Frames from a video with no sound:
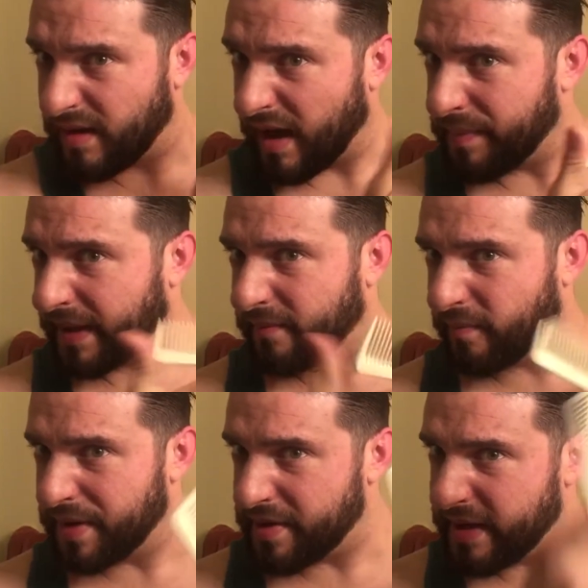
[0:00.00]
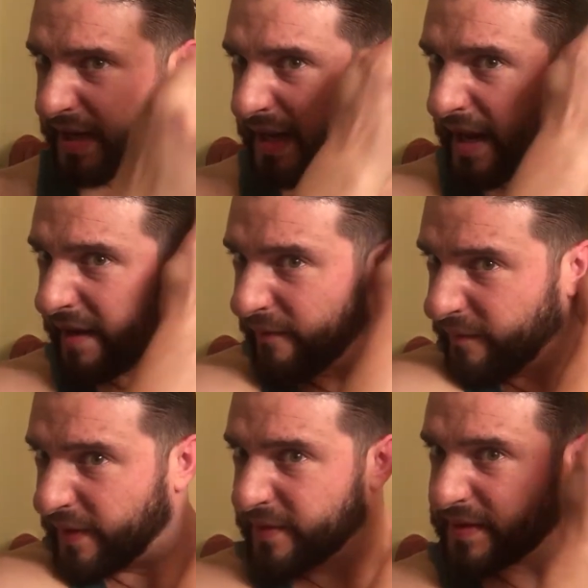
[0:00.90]
I mean, when you get it in, it
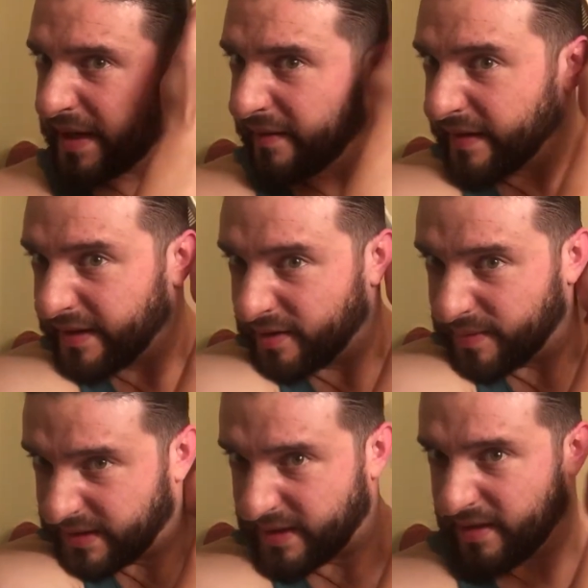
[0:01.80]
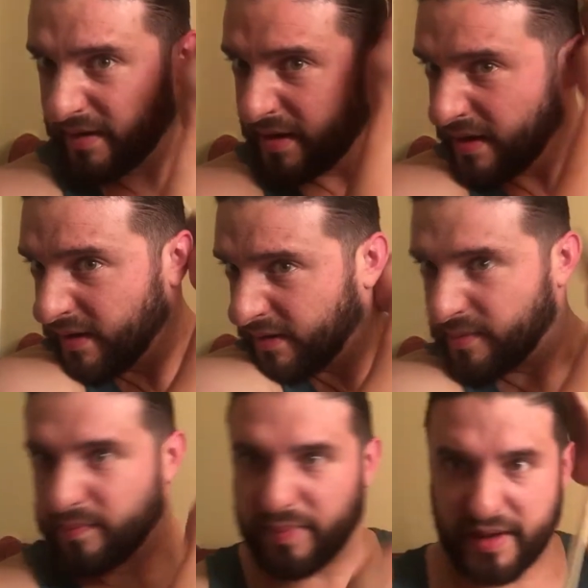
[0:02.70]
feels kind of like helmet hair,
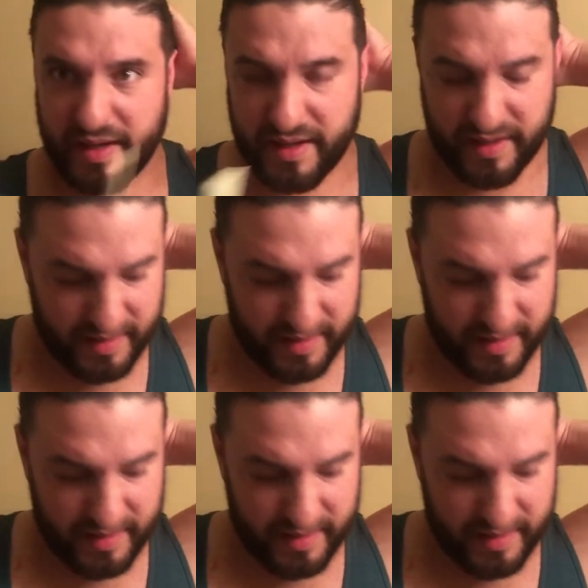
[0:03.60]
but